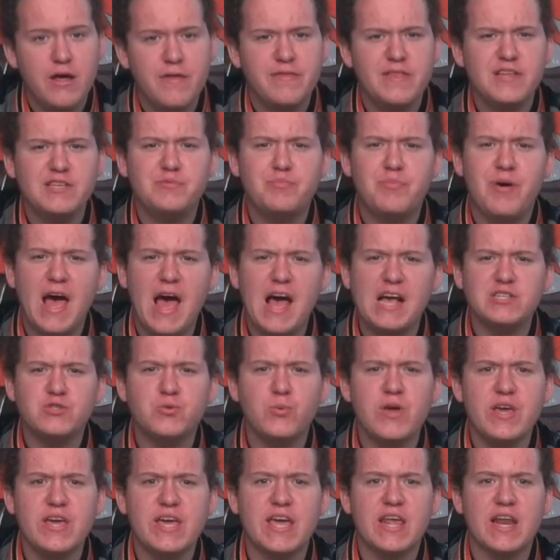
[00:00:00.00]
This
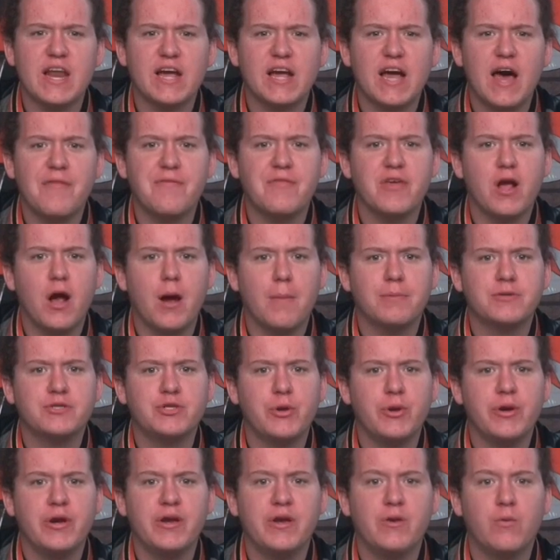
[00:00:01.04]
past weekend, I got the
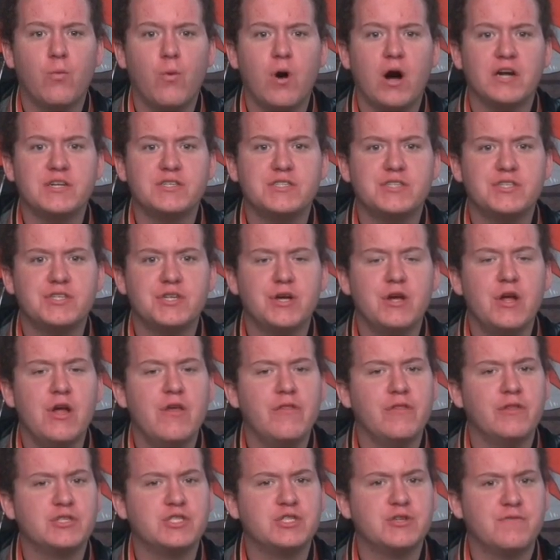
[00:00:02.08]
opportunity to watch
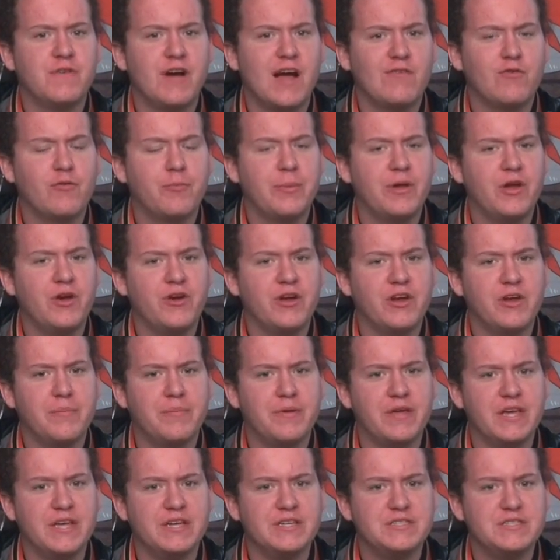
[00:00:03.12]
the survival period
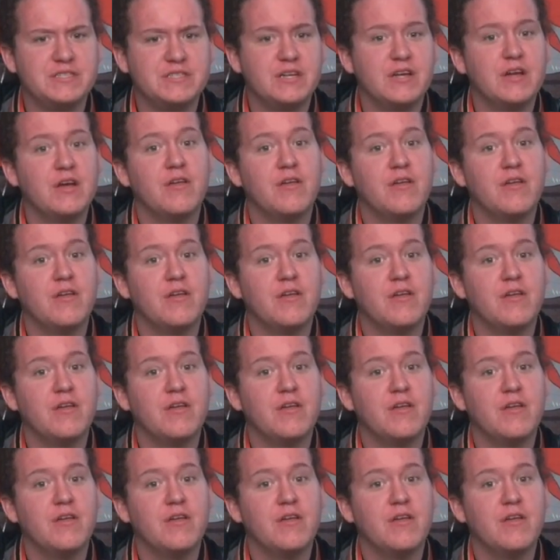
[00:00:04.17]
piece,